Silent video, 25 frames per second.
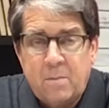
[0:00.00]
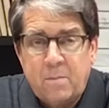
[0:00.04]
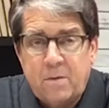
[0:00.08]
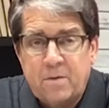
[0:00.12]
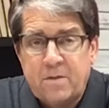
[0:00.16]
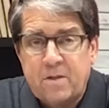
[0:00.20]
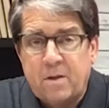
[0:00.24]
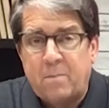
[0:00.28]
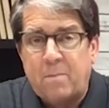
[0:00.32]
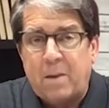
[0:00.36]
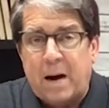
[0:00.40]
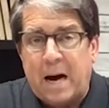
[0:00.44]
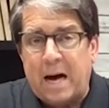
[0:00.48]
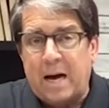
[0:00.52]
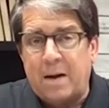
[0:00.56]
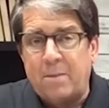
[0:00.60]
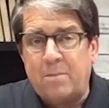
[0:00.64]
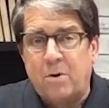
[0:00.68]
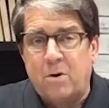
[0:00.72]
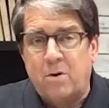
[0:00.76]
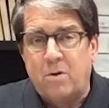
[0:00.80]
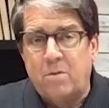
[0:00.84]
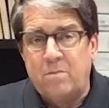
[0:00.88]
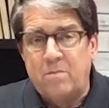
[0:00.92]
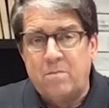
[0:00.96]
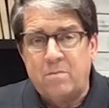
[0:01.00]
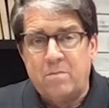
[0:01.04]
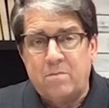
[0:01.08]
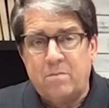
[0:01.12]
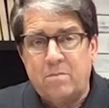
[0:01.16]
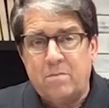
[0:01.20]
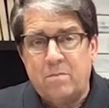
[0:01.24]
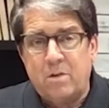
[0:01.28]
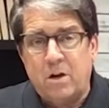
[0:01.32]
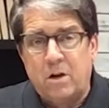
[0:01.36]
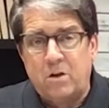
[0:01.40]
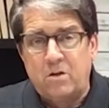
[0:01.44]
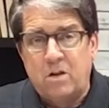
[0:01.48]
But the Bible
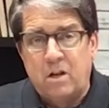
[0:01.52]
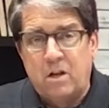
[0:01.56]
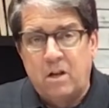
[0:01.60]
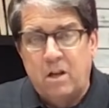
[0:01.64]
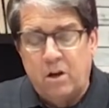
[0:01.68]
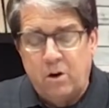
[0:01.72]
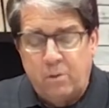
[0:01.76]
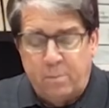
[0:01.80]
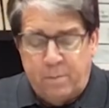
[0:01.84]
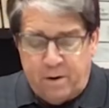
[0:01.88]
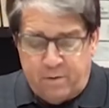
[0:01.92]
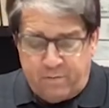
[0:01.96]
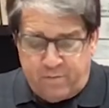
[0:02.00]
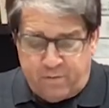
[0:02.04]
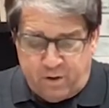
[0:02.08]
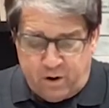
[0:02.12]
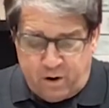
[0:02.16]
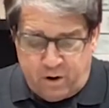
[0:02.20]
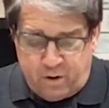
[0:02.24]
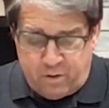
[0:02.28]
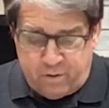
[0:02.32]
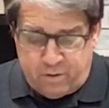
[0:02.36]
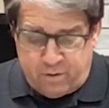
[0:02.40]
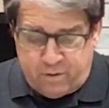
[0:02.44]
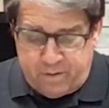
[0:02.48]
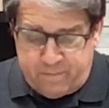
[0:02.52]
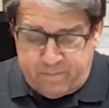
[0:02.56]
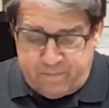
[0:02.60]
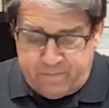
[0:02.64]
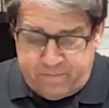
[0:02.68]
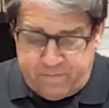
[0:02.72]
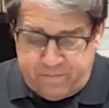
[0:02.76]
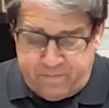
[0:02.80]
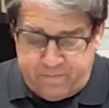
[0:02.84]
goes a little bit further.